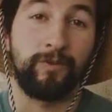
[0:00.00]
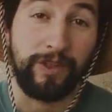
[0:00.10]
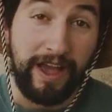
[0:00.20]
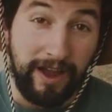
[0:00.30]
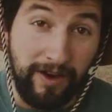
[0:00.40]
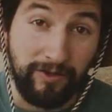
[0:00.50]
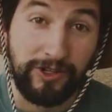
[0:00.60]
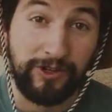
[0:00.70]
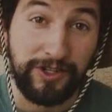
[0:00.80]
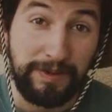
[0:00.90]
Well, that
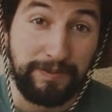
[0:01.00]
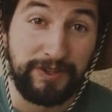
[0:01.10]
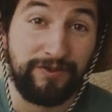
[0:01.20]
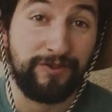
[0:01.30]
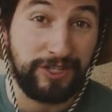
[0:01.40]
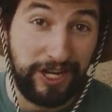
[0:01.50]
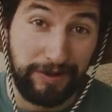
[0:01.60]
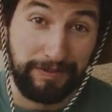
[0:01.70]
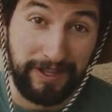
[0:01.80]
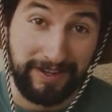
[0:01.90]
covers our tips for
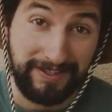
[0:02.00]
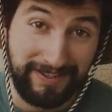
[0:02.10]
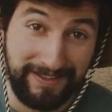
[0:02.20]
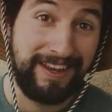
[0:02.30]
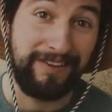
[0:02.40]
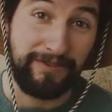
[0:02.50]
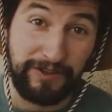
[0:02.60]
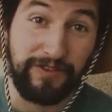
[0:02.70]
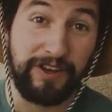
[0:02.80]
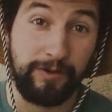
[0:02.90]
snake plants. If
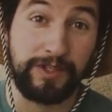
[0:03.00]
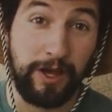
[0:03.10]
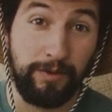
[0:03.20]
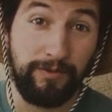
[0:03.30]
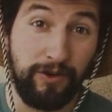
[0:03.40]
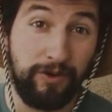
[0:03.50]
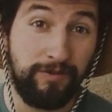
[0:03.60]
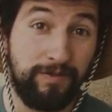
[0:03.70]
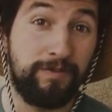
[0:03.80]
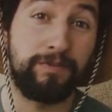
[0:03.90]
this video was
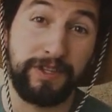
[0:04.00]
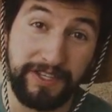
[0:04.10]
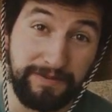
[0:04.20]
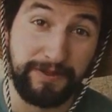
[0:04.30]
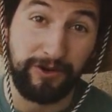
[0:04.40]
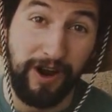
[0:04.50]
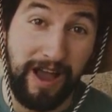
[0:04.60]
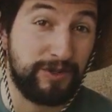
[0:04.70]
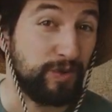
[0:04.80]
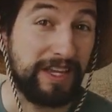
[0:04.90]
helpful, please
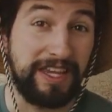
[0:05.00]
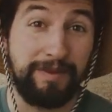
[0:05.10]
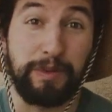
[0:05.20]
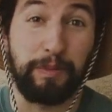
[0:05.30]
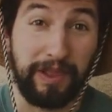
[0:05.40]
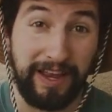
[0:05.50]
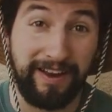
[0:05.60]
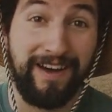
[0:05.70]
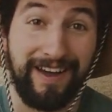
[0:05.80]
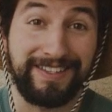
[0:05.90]
subscribe so we can keep the
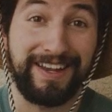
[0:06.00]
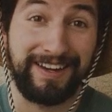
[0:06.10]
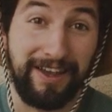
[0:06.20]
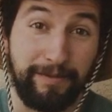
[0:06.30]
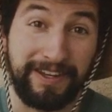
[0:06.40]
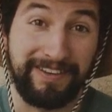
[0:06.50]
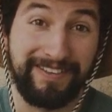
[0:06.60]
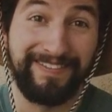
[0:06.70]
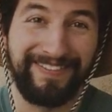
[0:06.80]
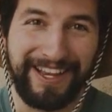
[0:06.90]
plant content coming.
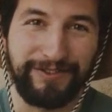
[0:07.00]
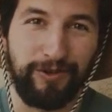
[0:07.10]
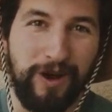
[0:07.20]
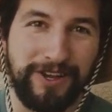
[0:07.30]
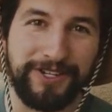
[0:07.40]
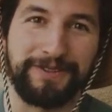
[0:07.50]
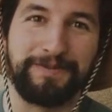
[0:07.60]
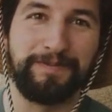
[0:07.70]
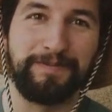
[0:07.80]
Thanks for watching.